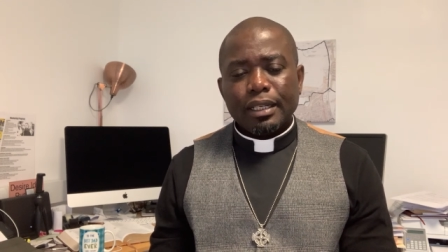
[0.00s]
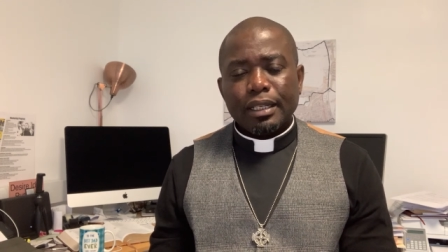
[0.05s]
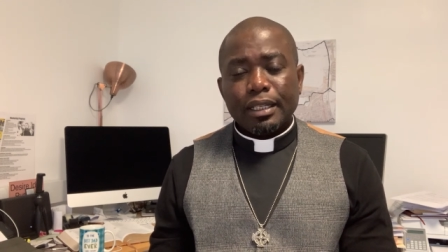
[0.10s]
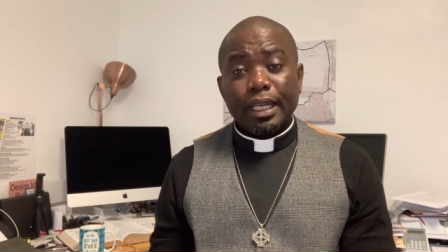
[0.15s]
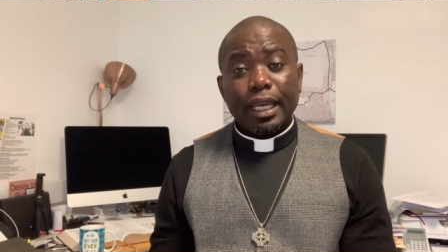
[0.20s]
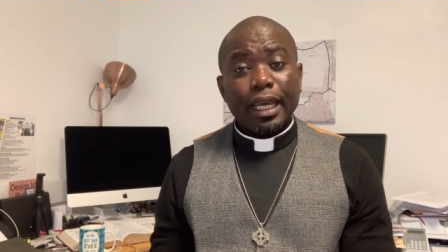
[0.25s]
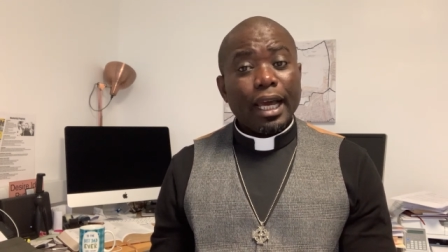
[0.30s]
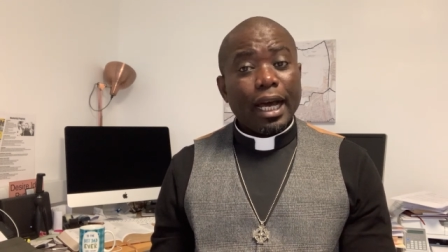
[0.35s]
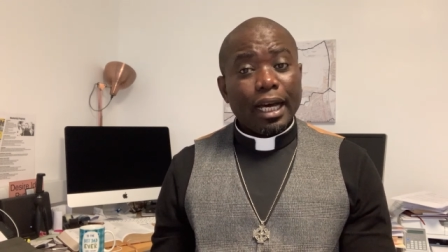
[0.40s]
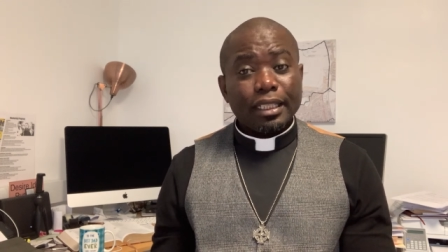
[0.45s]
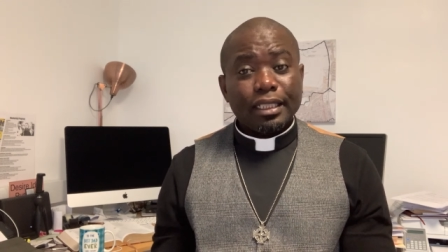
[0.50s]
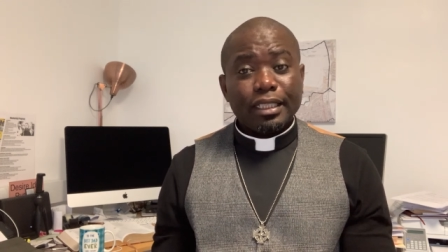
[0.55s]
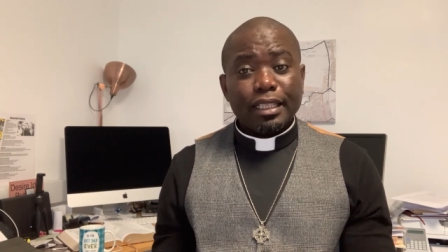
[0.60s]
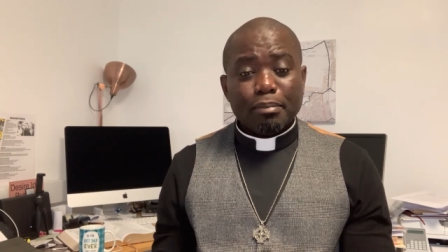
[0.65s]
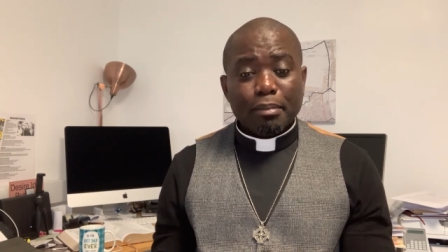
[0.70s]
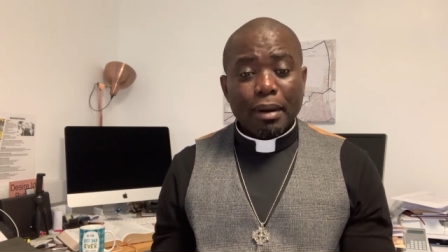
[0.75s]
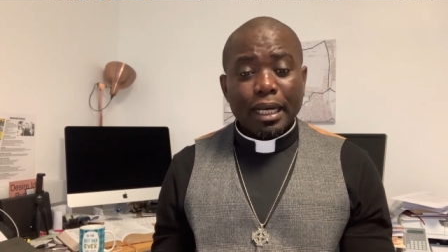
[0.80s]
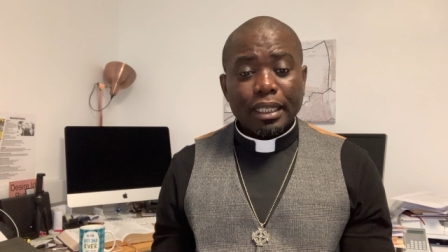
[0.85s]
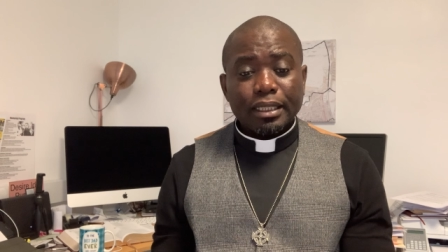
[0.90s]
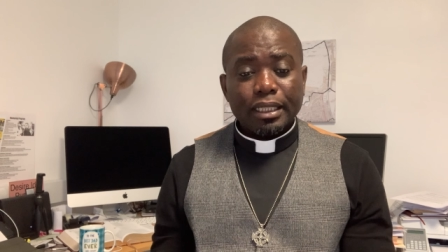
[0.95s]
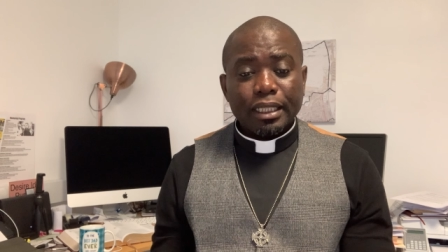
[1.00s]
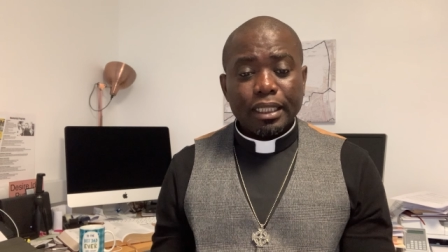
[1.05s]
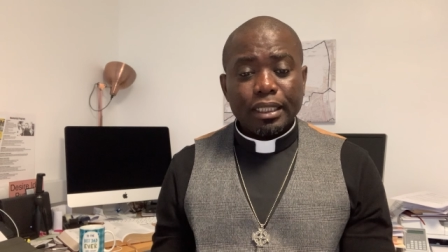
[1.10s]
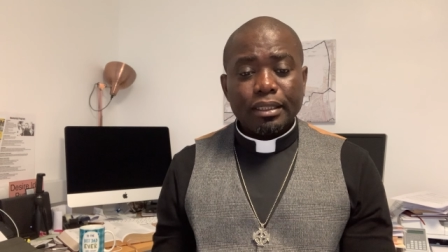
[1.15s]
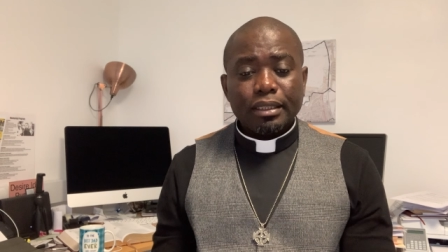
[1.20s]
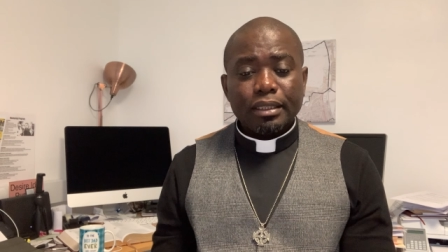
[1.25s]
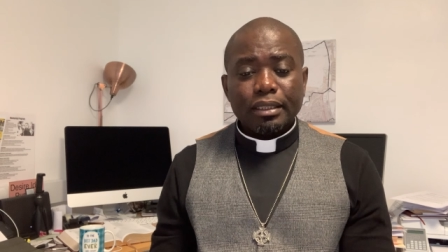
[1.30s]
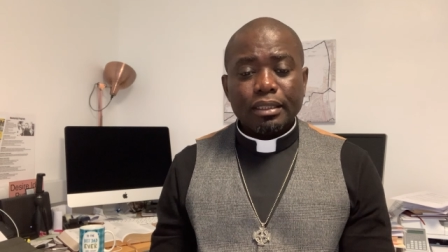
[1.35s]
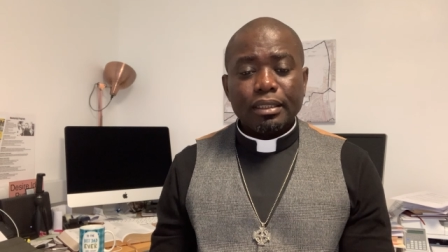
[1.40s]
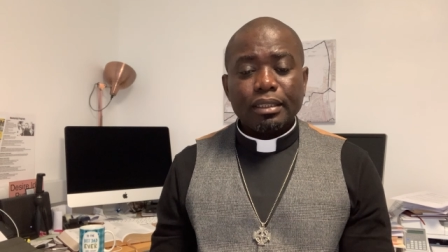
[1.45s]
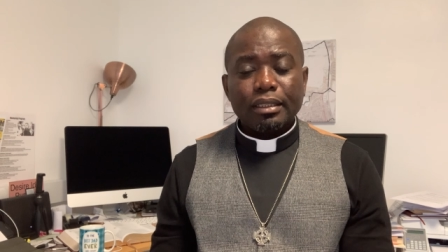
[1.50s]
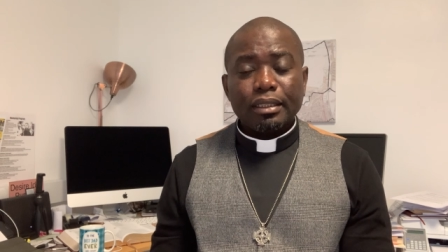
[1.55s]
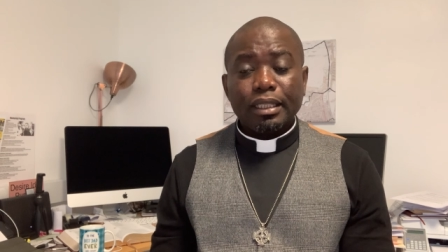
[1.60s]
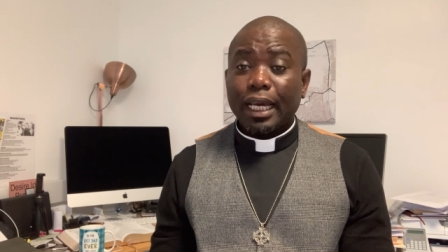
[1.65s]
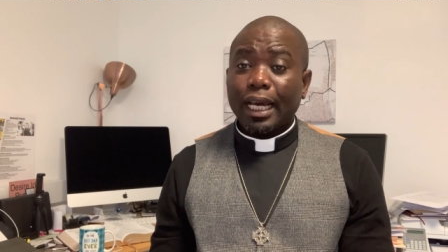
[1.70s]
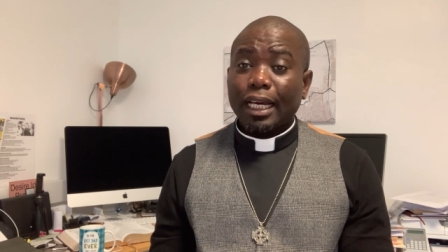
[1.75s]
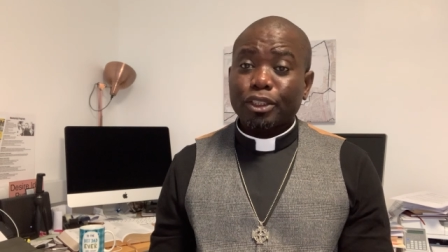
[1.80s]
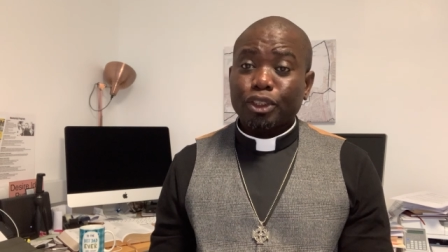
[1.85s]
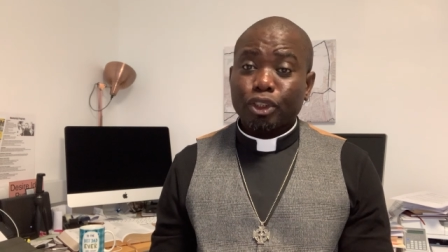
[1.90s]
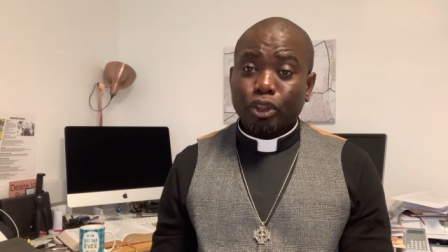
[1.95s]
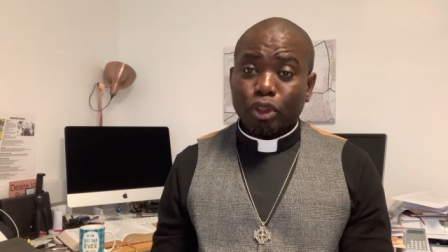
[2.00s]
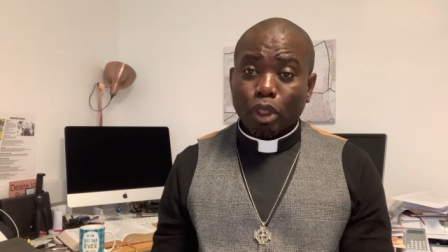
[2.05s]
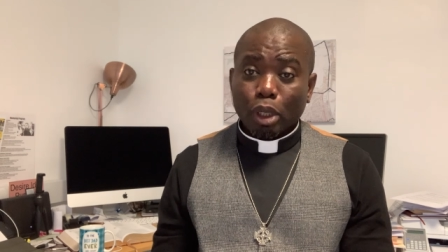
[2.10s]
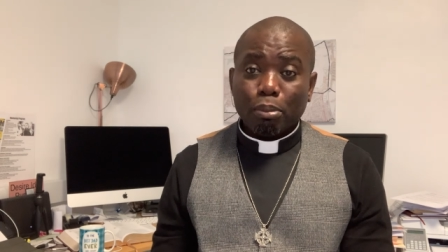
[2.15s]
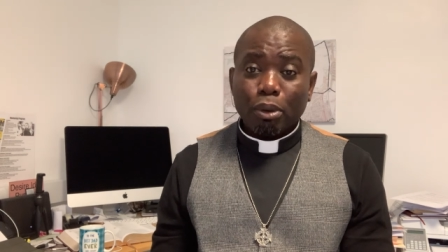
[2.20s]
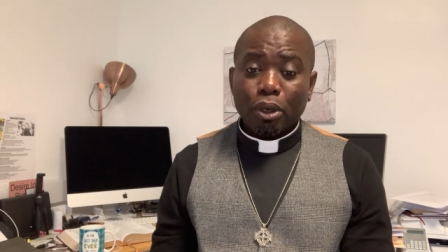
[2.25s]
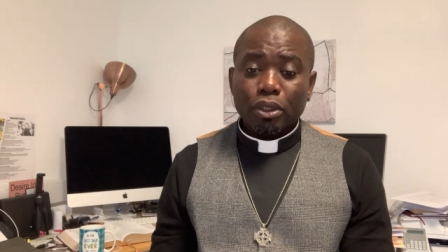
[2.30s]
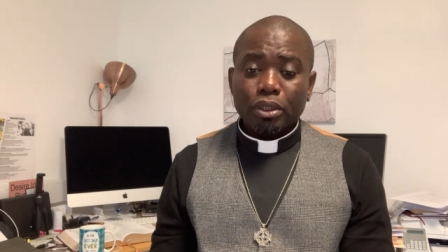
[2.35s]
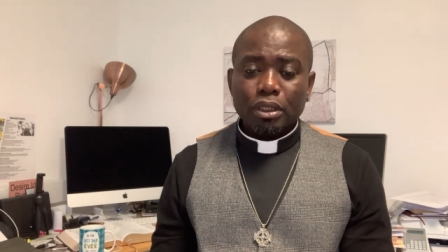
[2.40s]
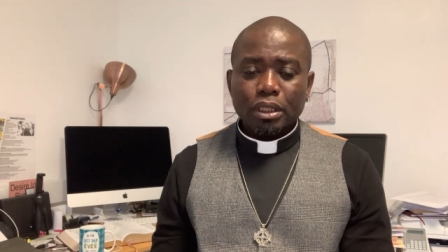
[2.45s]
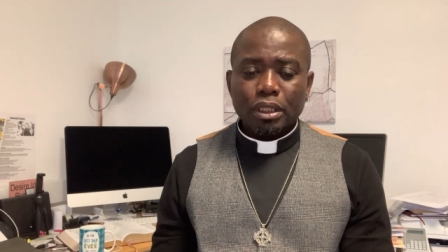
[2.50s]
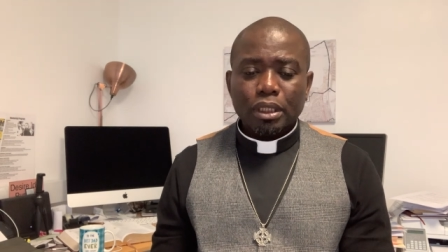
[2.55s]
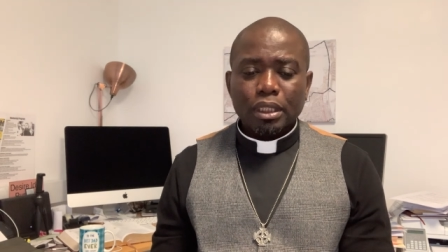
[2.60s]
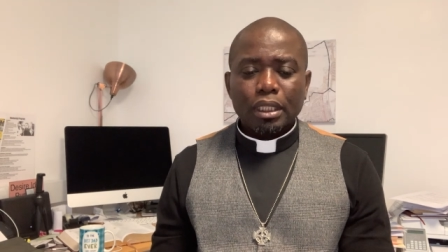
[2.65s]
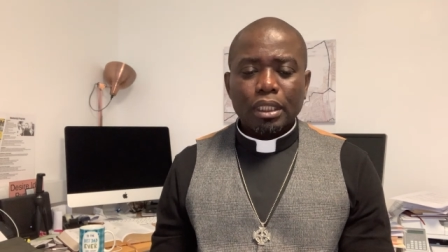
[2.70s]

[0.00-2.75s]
they are demanding, they are stubborn,